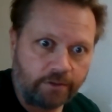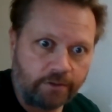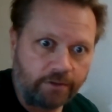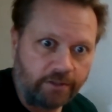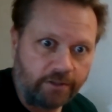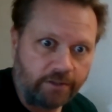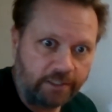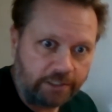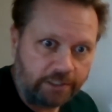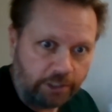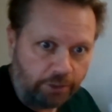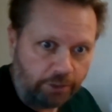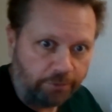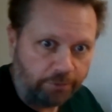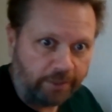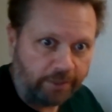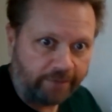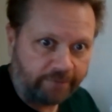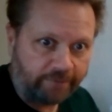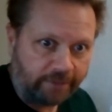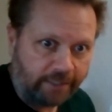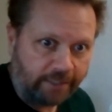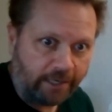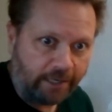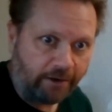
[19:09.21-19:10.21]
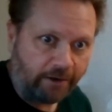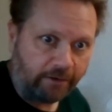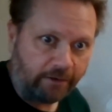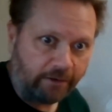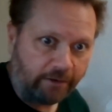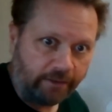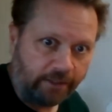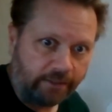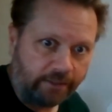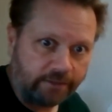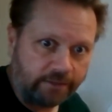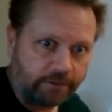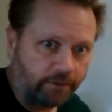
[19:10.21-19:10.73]
this you would have to
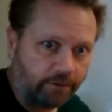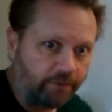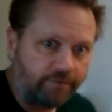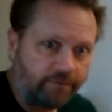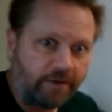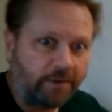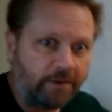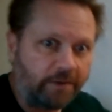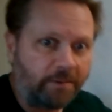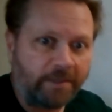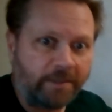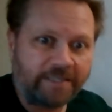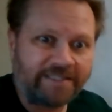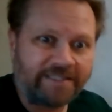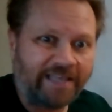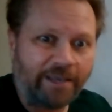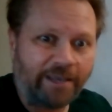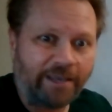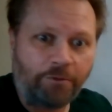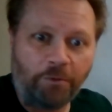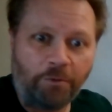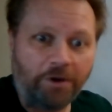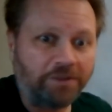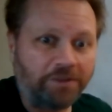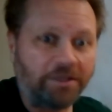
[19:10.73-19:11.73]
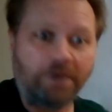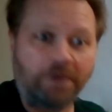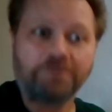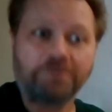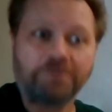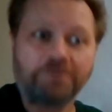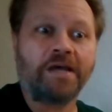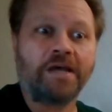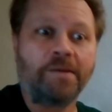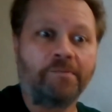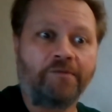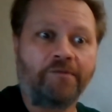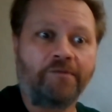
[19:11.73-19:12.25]
calculate. So if anybody's is like, where'd those
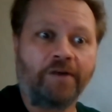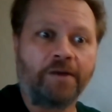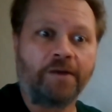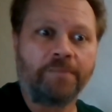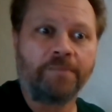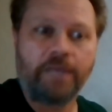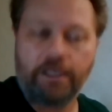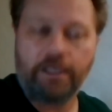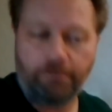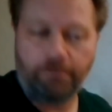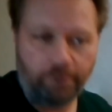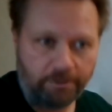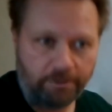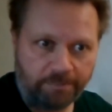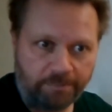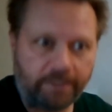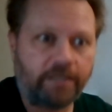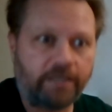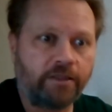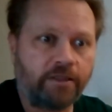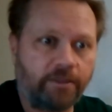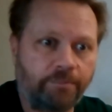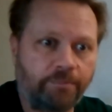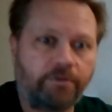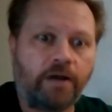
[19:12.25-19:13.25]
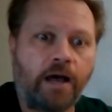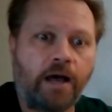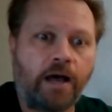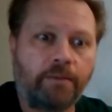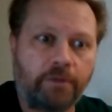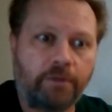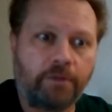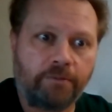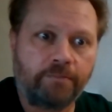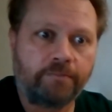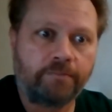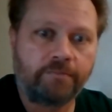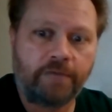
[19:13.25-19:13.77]
come from? It would be in the
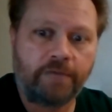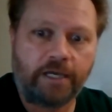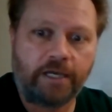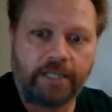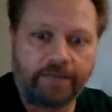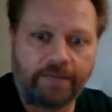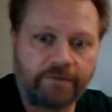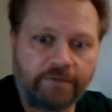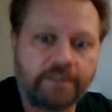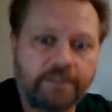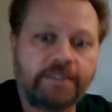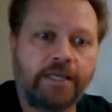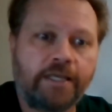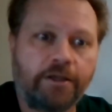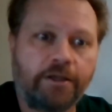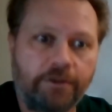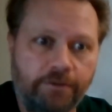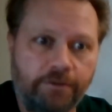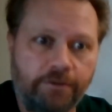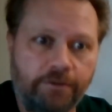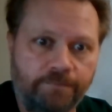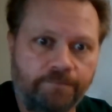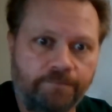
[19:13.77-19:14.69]
problem. I'd have to tell you.